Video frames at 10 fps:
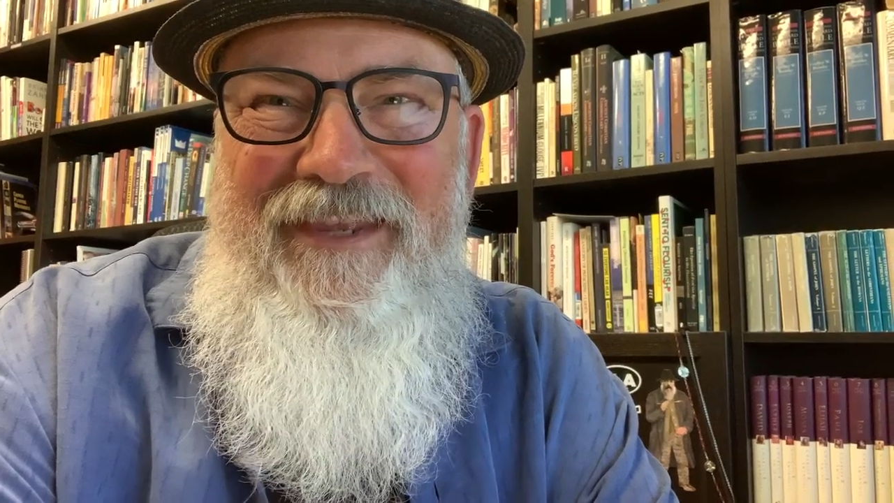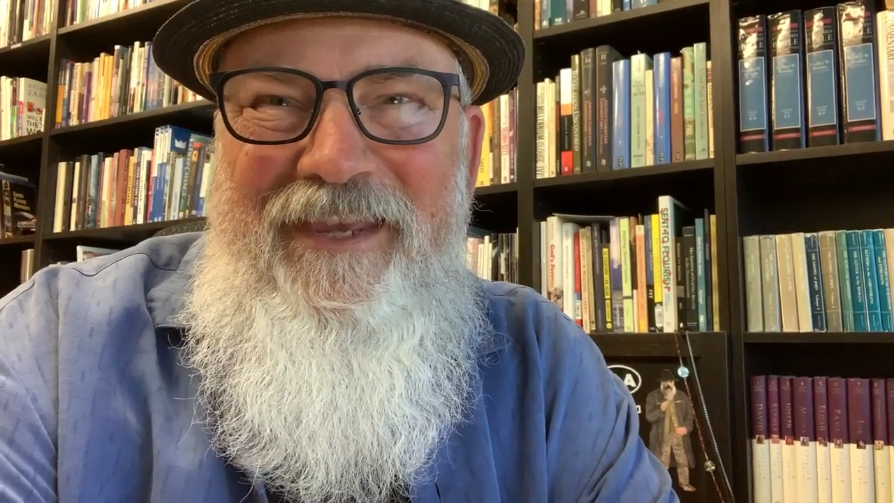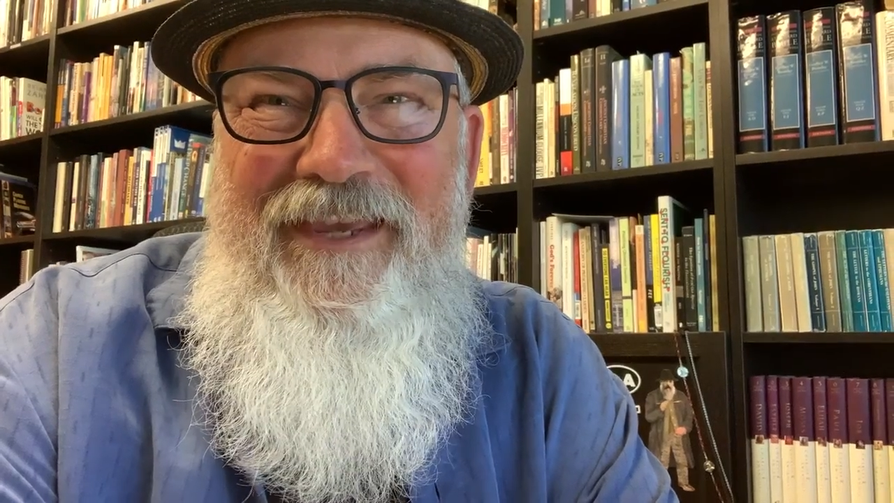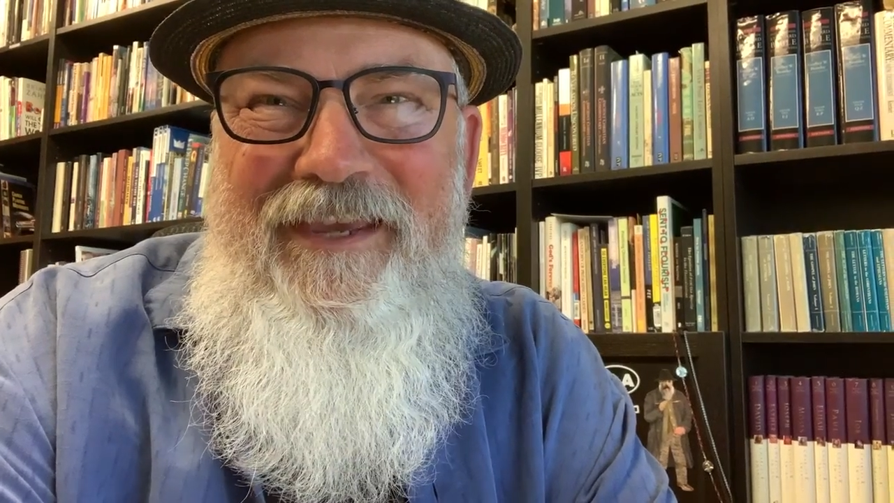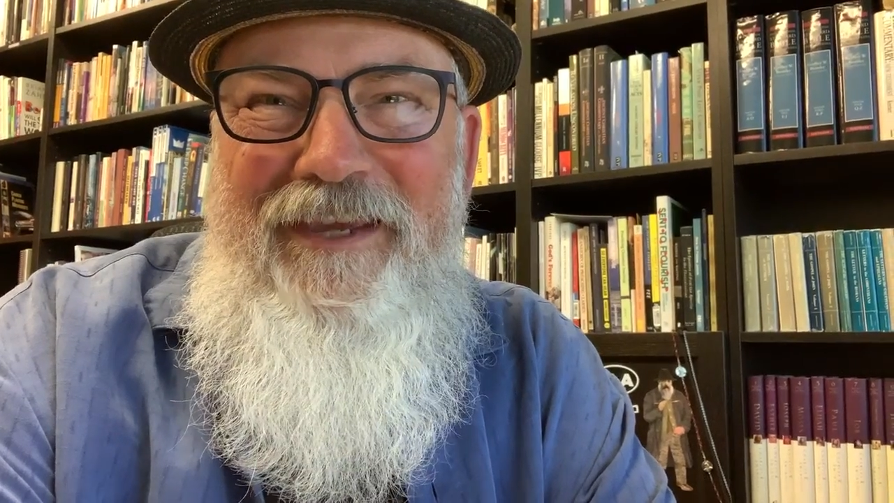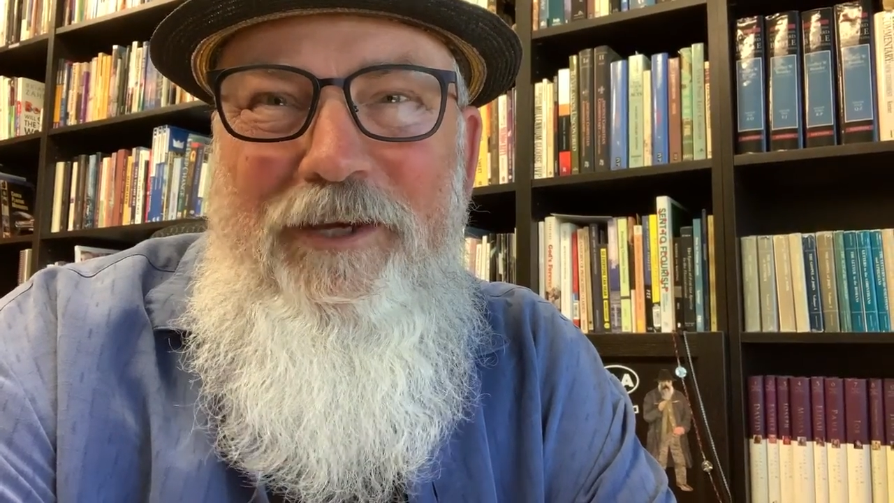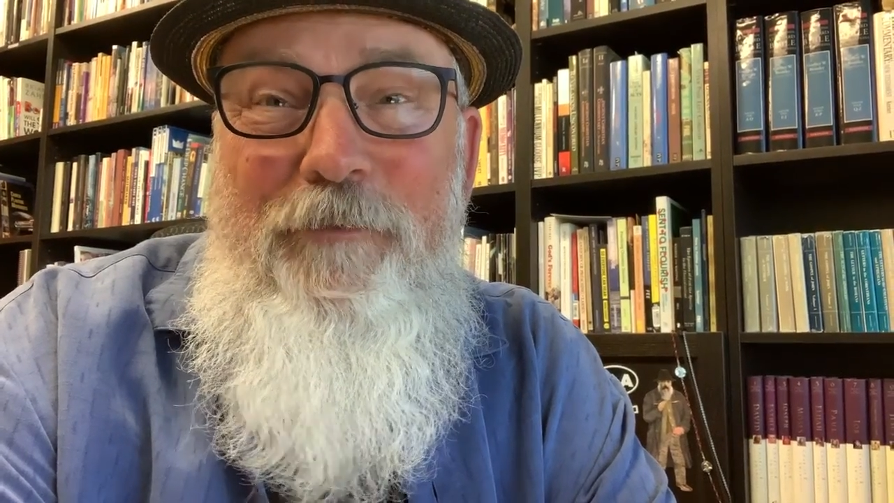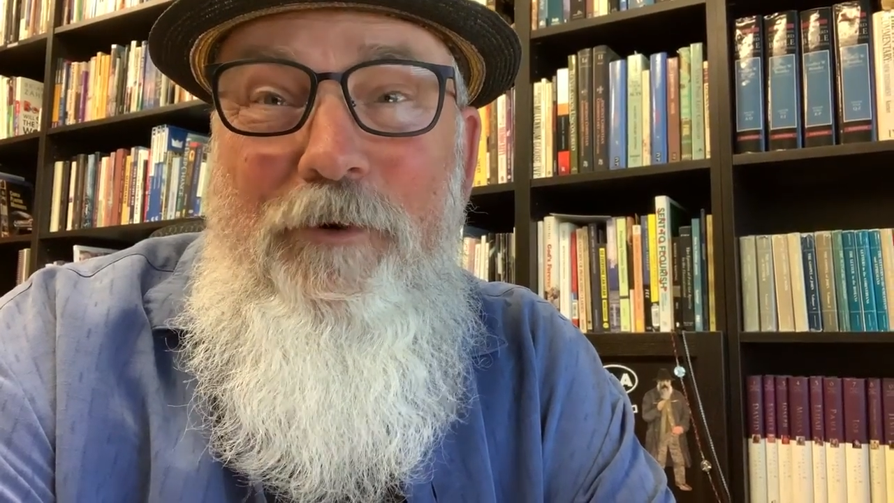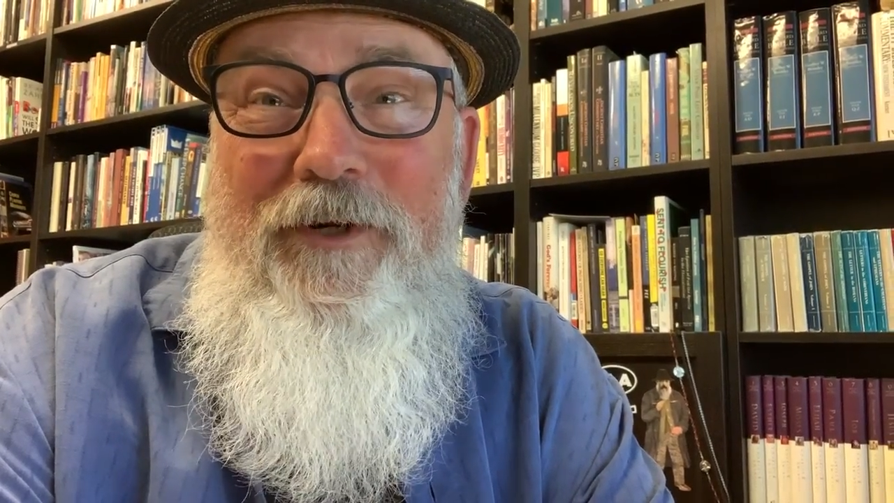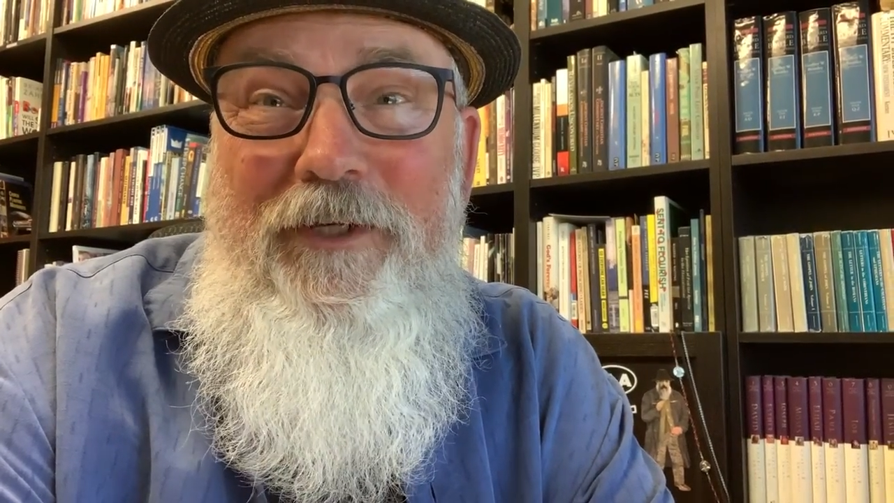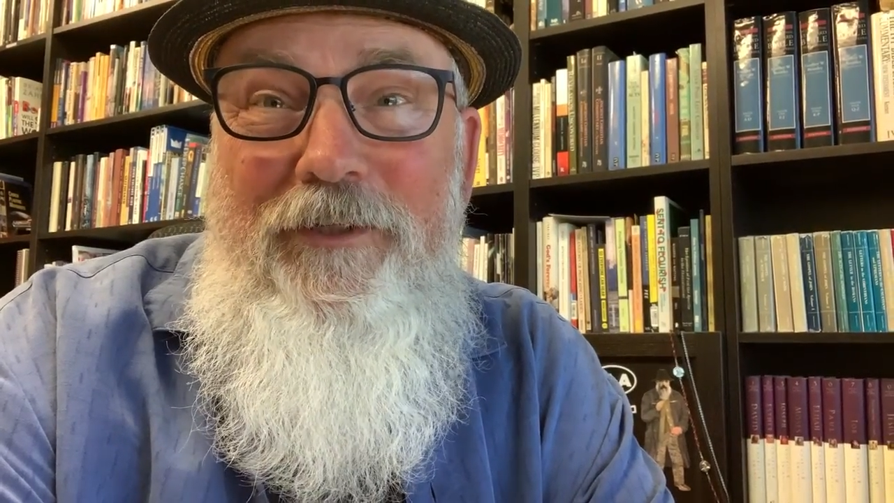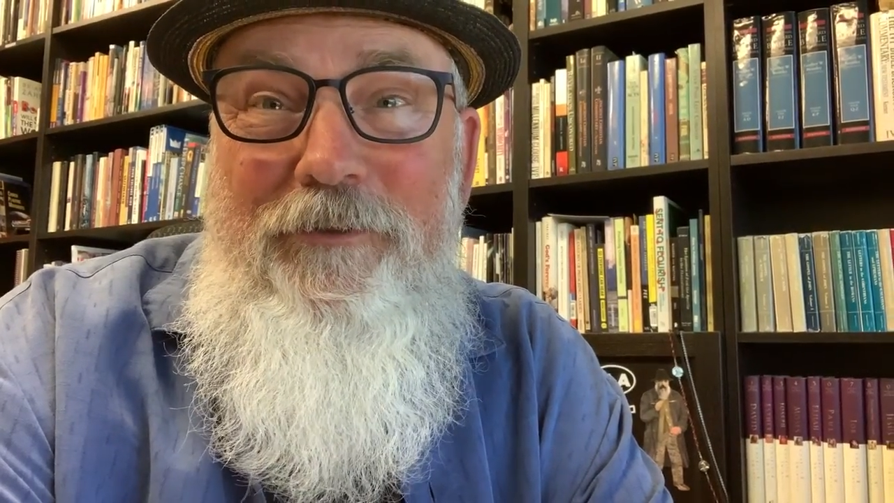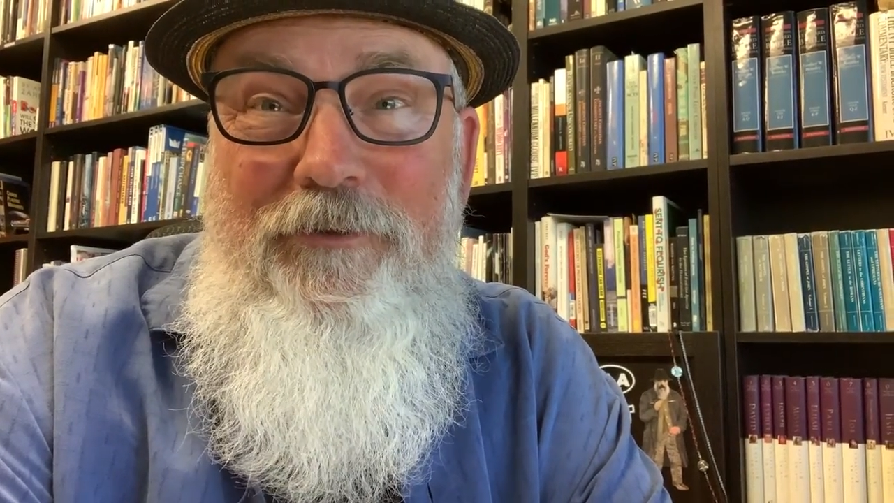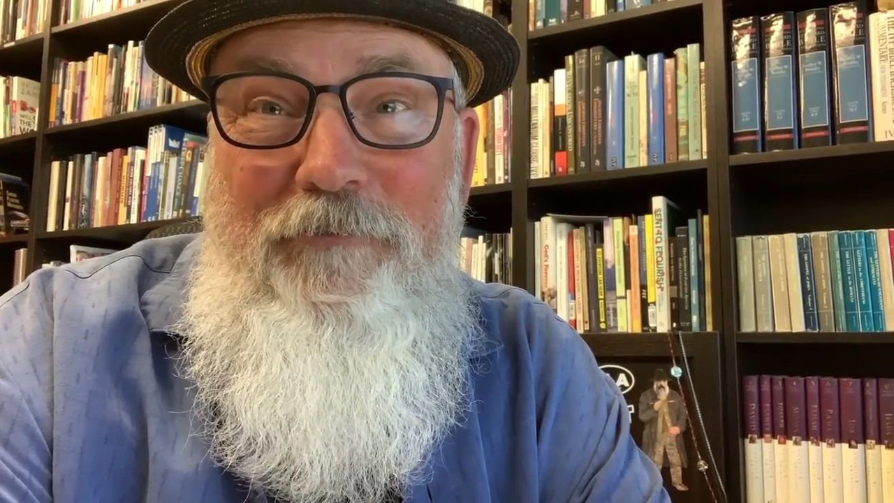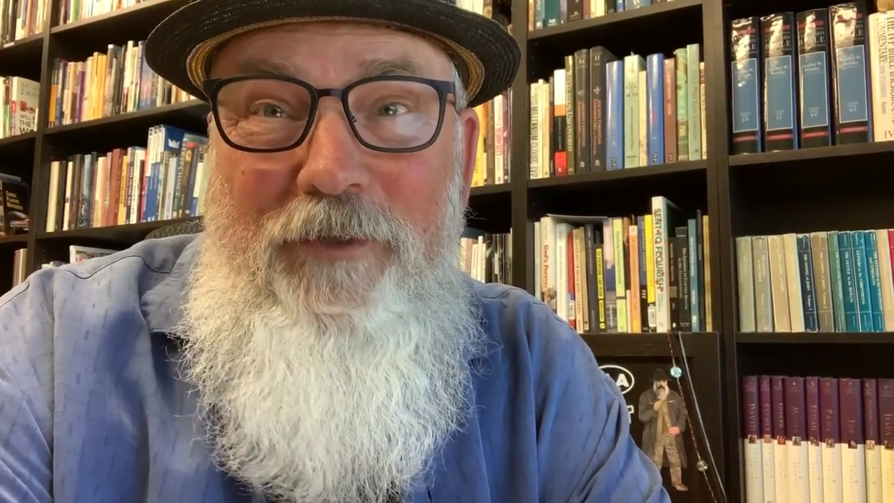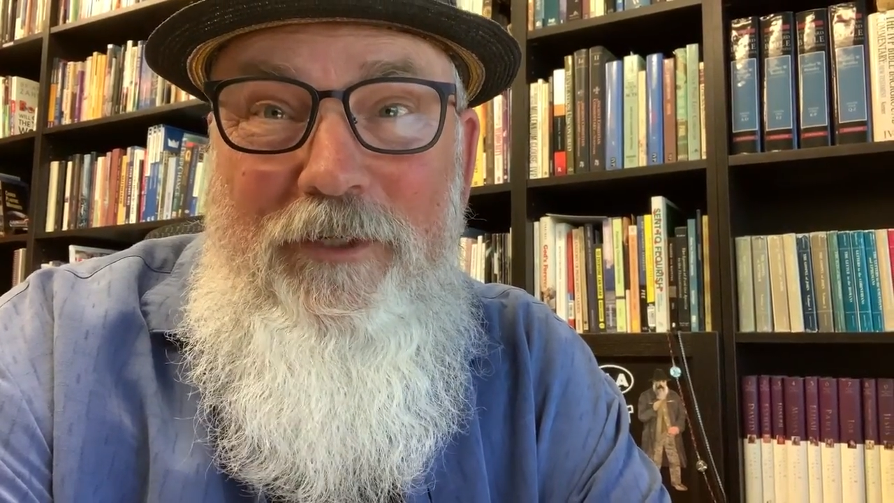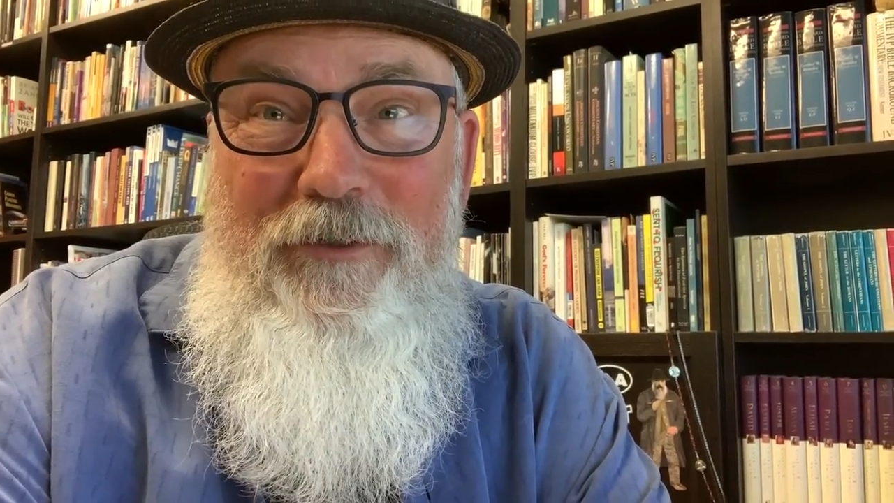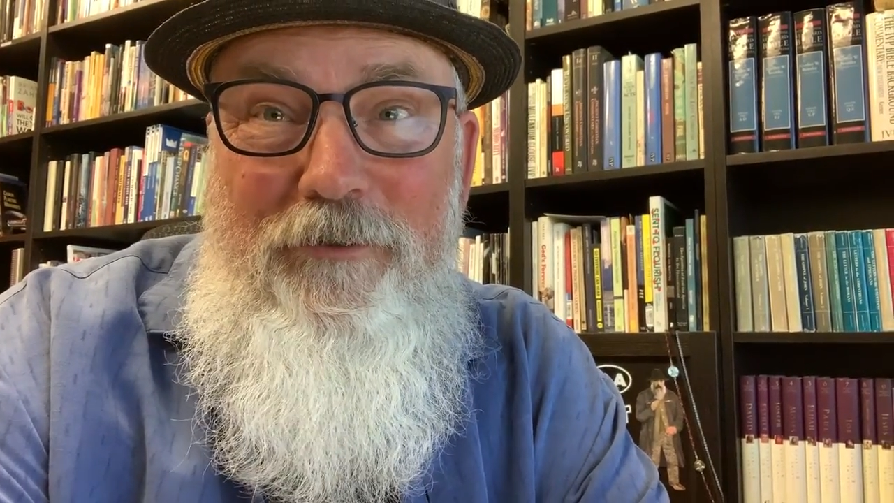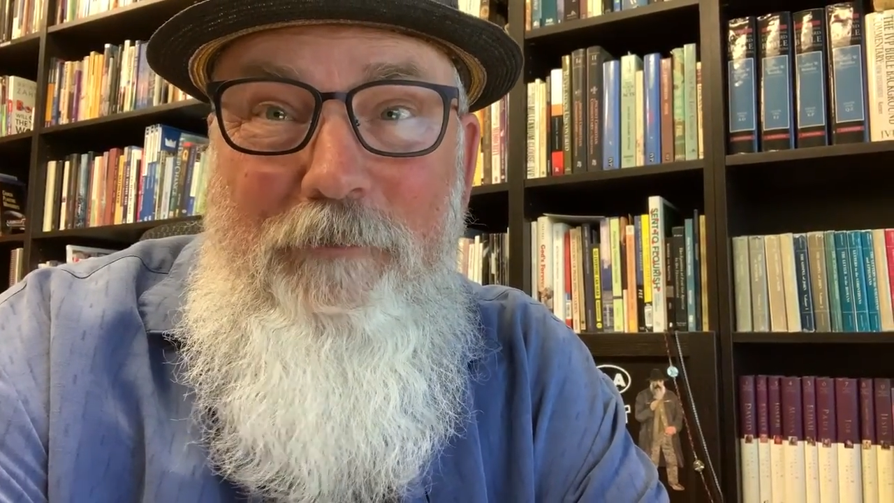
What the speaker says: Hey, good morning, Duluth Vineyard.